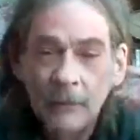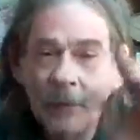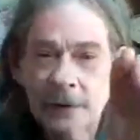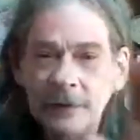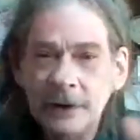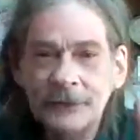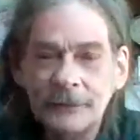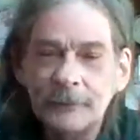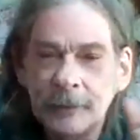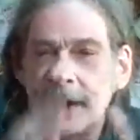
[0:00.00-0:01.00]
when it's
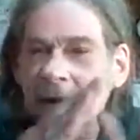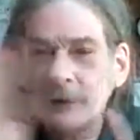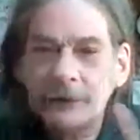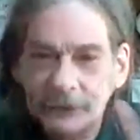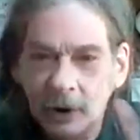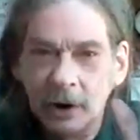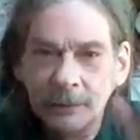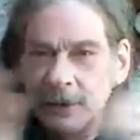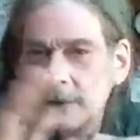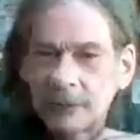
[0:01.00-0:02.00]
flat or
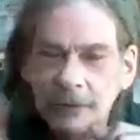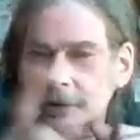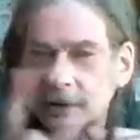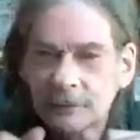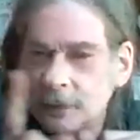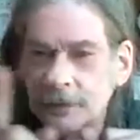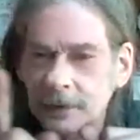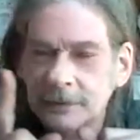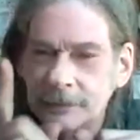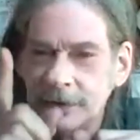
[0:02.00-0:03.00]
sharp, if you're looking for
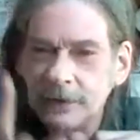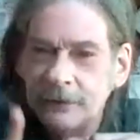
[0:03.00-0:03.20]
the